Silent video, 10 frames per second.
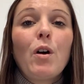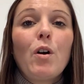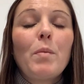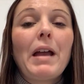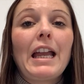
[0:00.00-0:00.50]

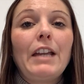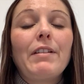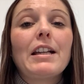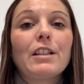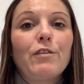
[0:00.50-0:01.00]
All behaviour
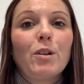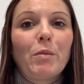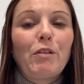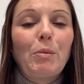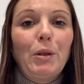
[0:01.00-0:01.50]
is a form
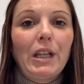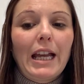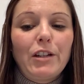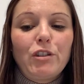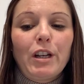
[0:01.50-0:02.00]
of
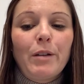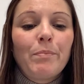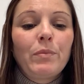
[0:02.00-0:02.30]
communication.